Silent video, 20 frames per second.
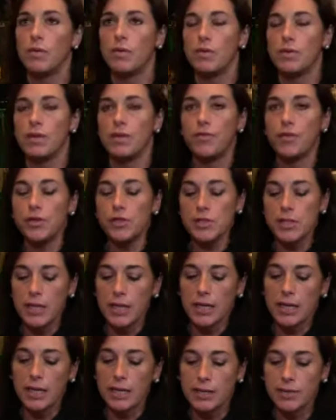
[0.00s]
The first
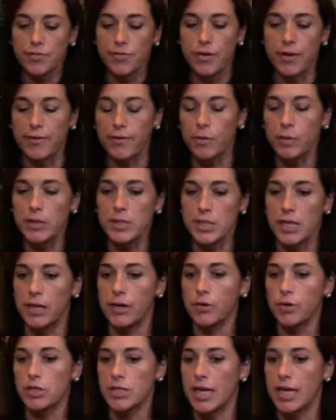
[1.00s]
thing for everyone to
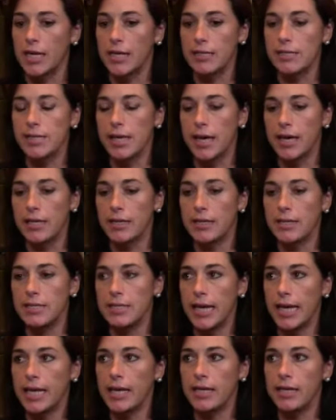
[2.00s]
understand is that the
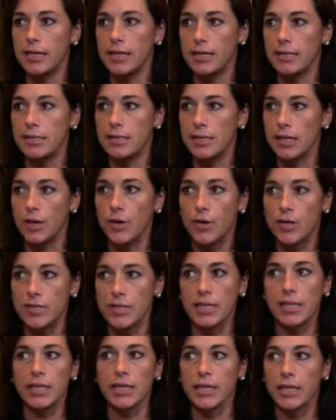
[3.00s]
data is
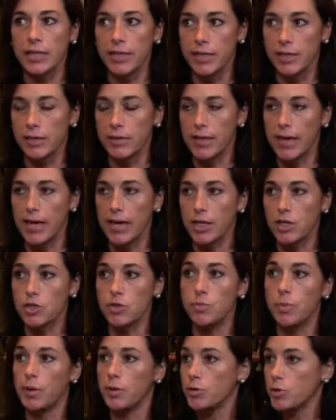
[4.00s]
increasingly clear that
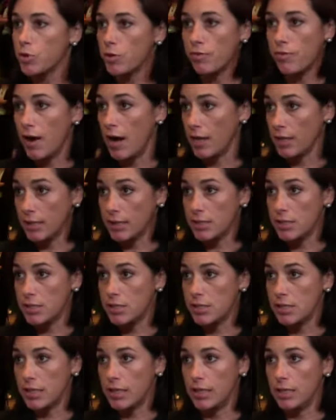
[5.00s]
exposure to
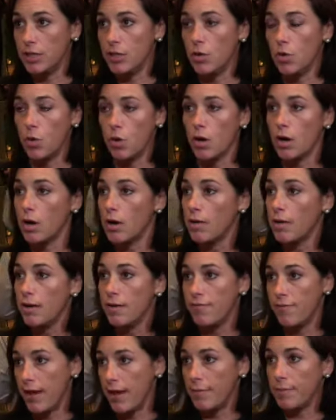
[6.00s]
violence in your
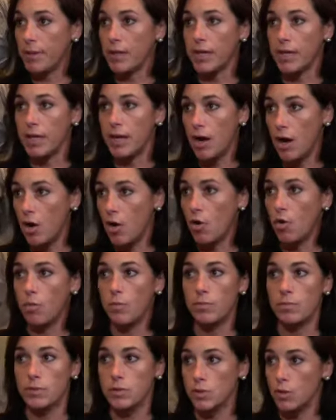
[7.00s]
family,
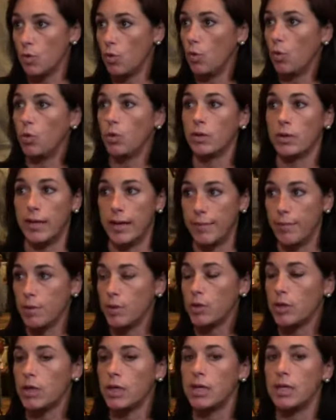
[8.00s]
home, school,
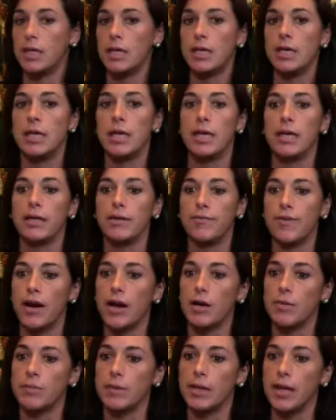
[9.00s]
neighborhood,
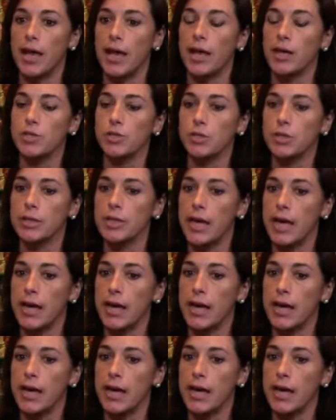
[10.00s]
environment actually